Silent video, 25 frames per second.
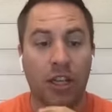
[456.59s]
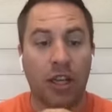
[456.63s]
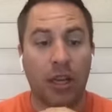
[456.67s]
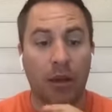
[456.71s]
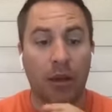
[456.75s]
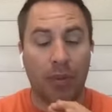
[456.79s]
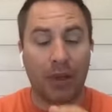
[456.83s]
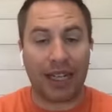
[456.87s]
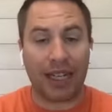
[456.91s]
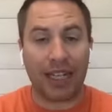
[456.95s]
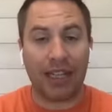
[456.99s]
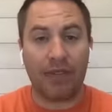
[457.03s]

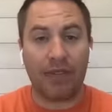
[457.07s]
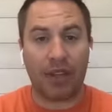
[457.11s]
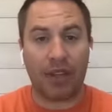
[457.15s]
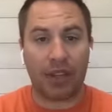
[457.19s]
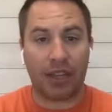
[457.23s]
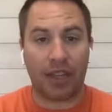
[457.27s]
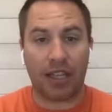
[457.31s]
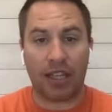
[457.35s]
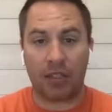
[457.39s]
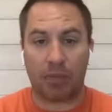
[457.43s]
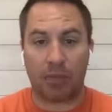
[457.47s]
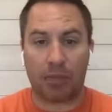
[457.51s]
But even
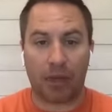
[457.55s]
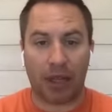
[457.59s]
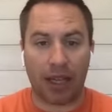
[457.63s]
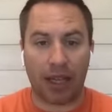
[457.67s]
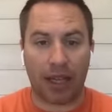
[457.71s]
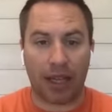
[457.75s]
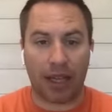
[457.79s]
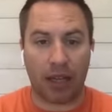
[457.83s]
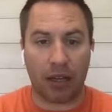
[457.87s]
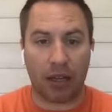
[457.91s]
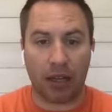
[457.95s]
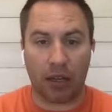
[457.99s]
this
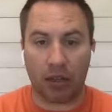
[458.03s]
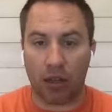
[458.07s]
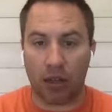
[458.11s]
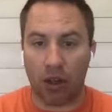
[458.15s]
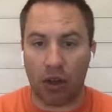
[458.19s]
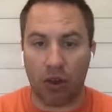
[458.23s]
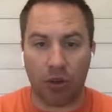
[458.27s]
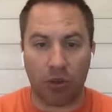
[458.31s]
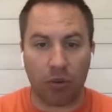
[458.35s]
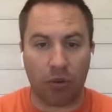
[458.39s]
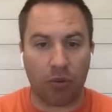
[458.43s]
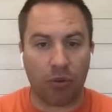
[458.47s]
plan
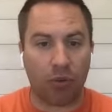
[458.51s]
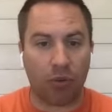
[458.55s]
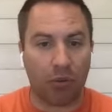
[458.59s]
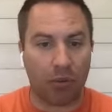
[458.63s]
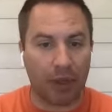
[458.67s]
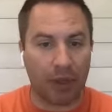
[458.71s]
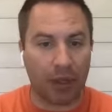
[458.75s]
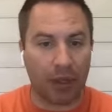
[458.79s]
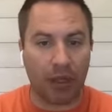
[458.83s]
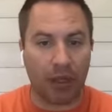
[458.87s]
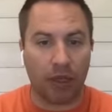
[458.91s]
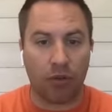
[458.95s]
alone would
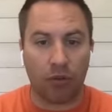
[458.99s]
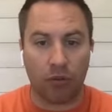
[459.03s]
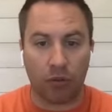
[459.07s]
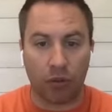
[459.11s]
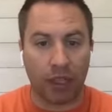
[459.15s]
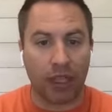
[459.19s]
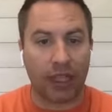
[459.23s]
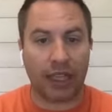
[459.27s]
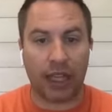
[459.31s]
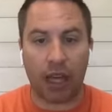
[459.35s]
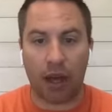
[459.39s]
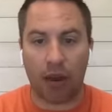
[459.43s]
be
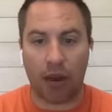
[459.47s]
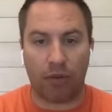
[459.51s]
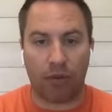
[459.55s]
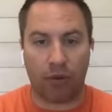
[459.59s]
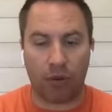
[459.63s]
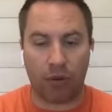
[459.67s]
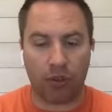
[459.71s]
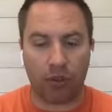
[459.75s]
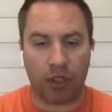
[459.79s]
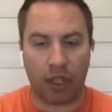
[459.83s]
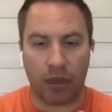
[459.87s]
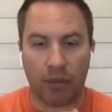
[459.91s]
really
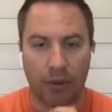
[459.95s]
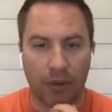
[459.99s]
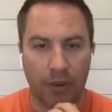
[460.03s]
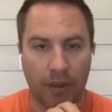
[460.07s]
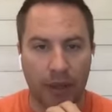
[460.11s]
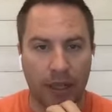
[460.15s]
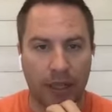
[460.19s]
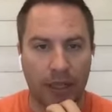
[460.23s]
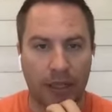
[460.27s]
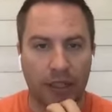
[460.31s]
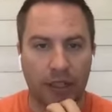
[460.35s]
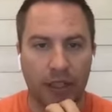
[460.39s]
helpful to
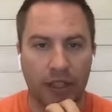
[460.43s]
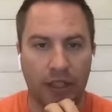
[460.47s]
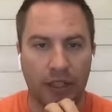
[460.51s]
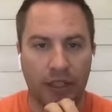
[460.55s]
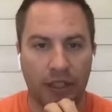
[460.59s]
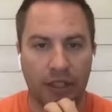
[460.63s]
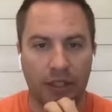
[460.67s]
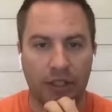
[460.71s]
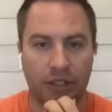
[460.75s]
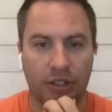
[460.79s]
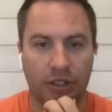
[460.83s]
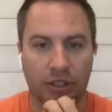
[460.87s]
implement
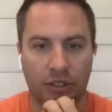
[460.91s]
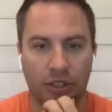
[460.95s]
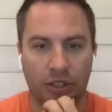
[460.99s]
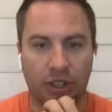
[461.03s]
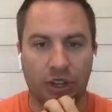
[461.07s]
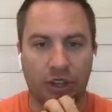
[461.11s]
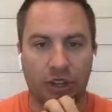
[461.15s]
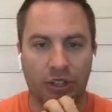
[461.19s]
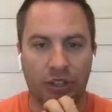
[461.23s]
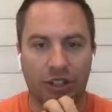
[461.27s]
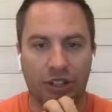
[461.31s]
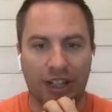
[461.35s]
in your
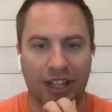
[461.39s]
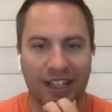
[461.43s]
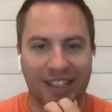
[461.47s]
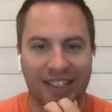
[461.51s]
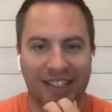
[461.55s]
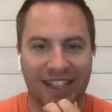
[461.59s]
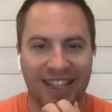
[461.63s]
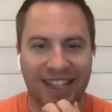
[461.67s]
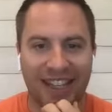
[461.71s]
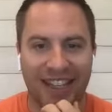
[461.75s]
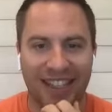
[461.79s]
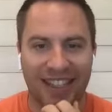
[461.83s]
church. So let's
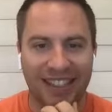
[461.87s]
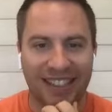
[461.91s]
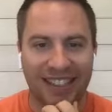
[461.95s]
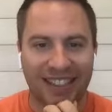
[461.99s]
see it.